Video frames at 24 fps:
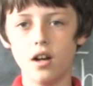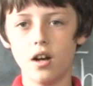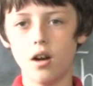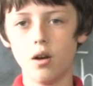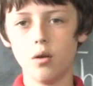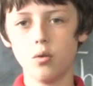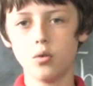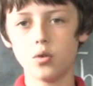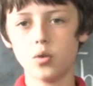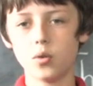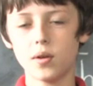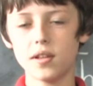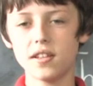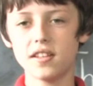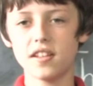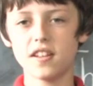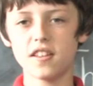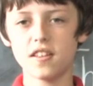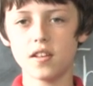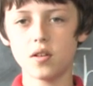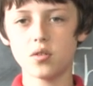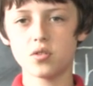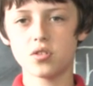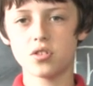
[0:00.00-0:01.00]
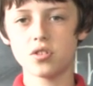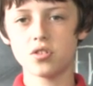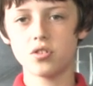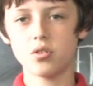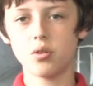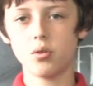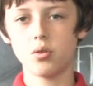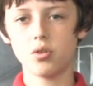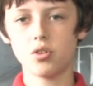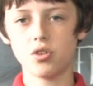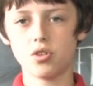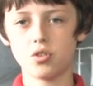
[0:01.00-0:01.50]
Around twenty thousand
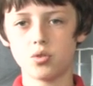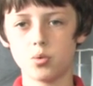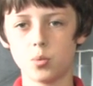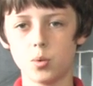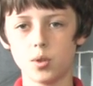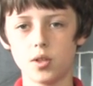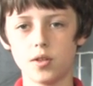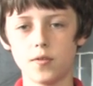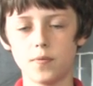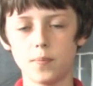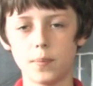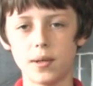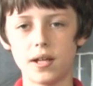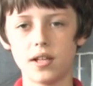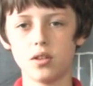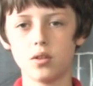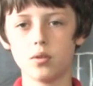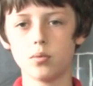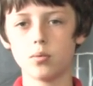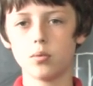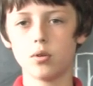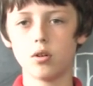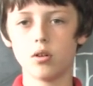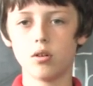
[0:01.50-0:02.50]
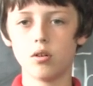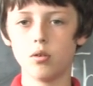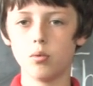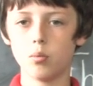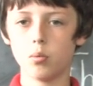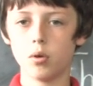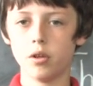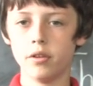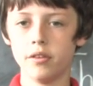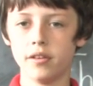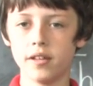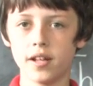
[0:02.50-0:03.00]
soldiers would have manned the wall at
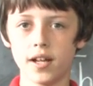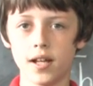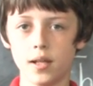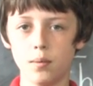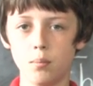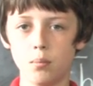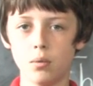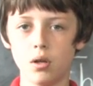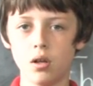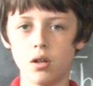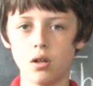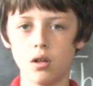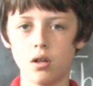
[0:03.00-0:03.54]
one time.